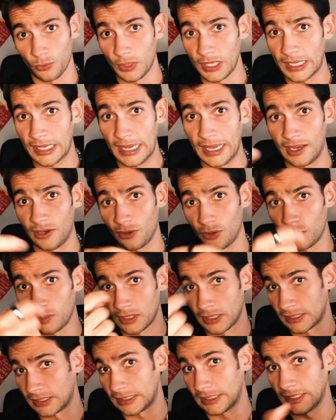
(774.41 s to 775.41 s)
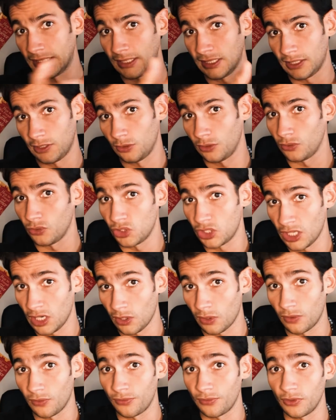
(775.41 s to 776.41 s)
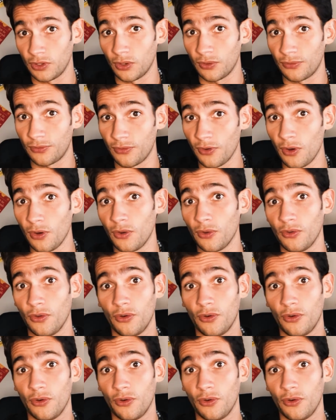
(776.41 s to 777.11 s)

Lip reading: weekend or on a Sunday, you don't check your phone,